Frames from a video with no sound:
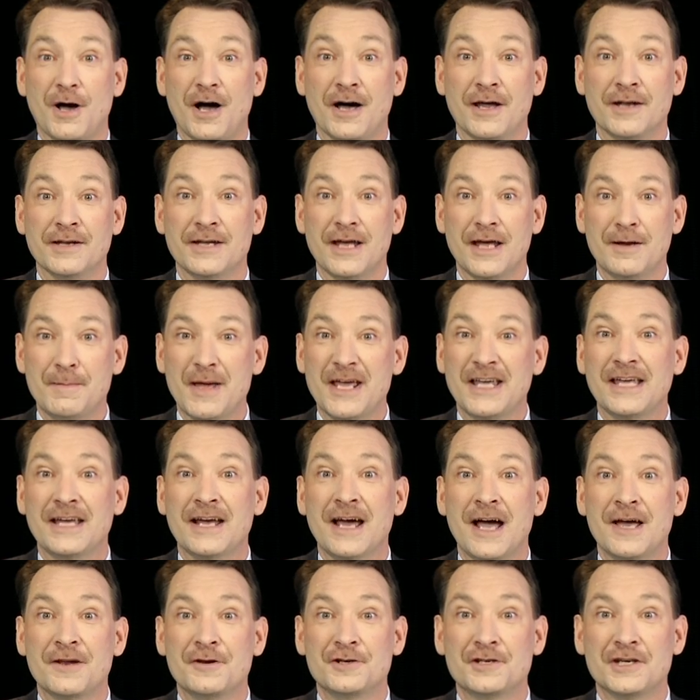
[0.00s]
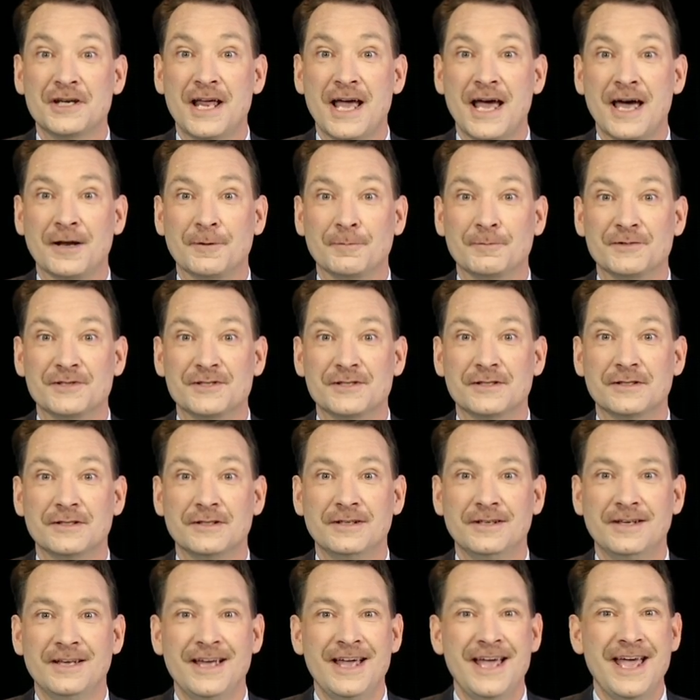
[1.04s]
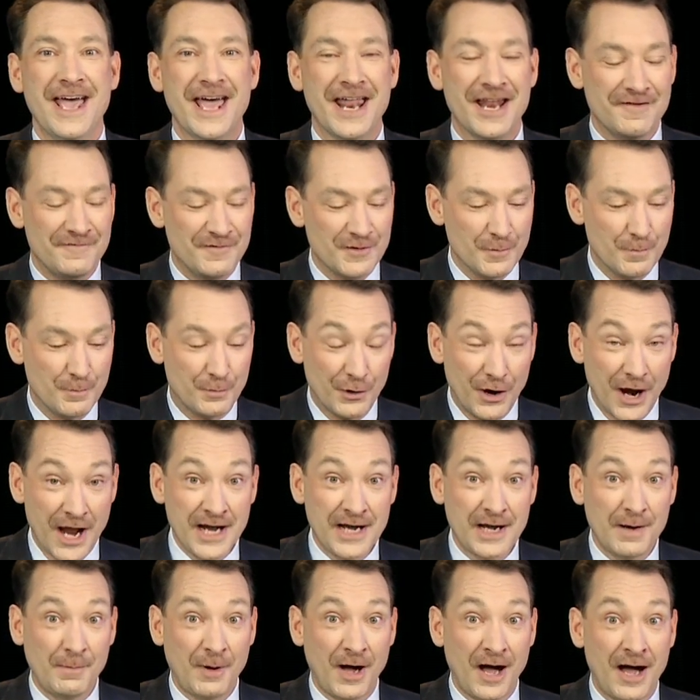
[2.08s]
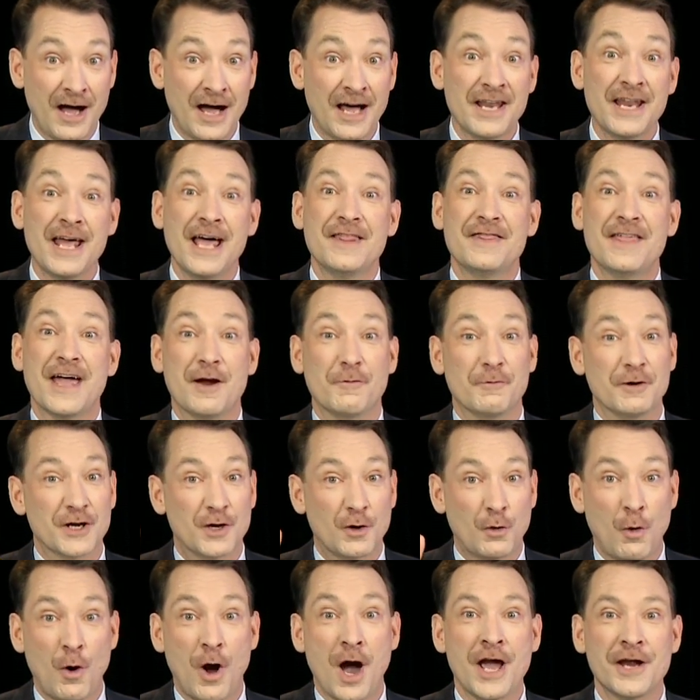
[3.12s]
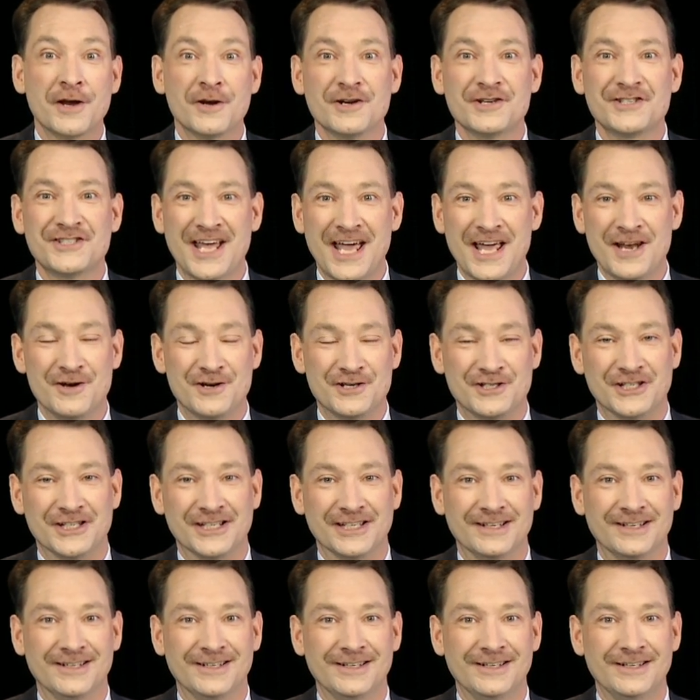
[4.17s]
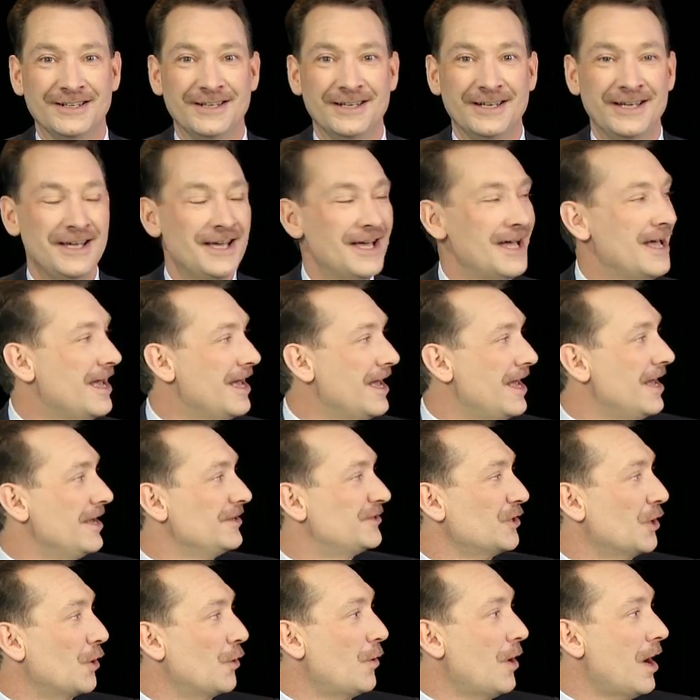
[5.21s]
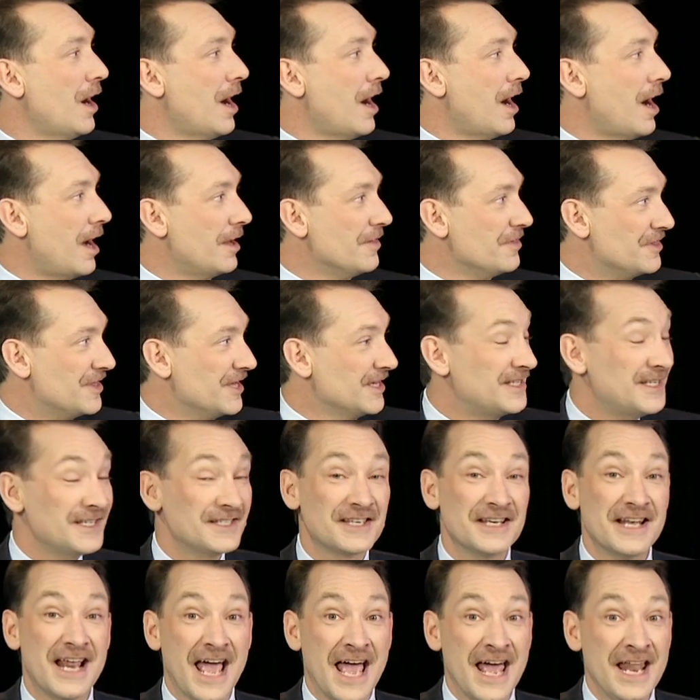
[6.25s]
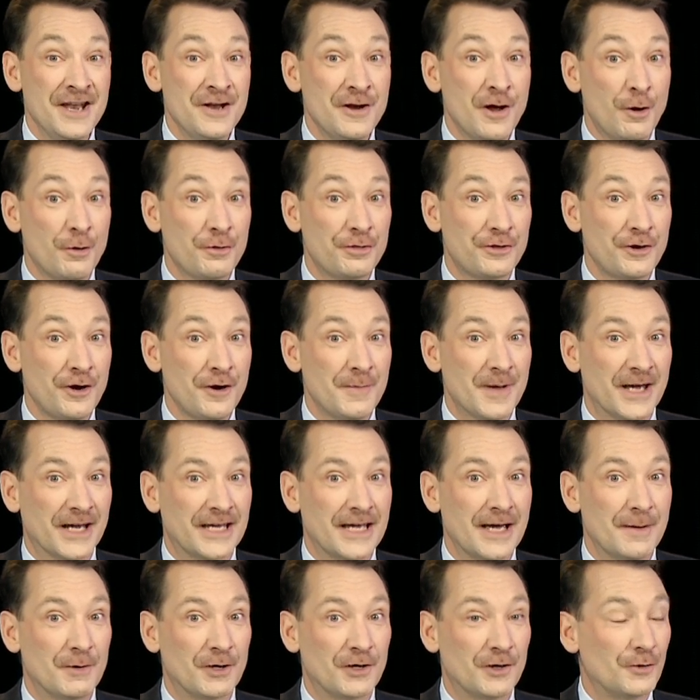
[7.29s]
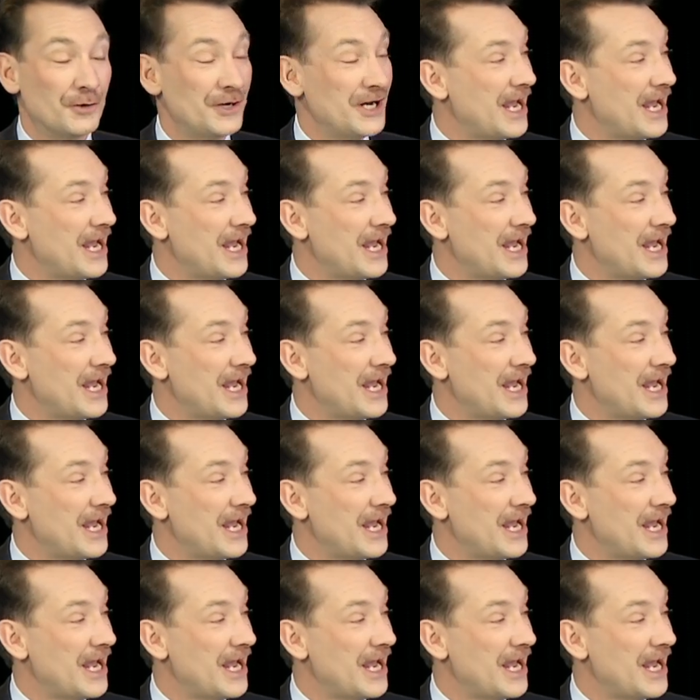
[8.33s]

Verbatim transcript: bond and making hydrogen atoms. And if you break a bond, that requires energy. So this is an endothermic chemical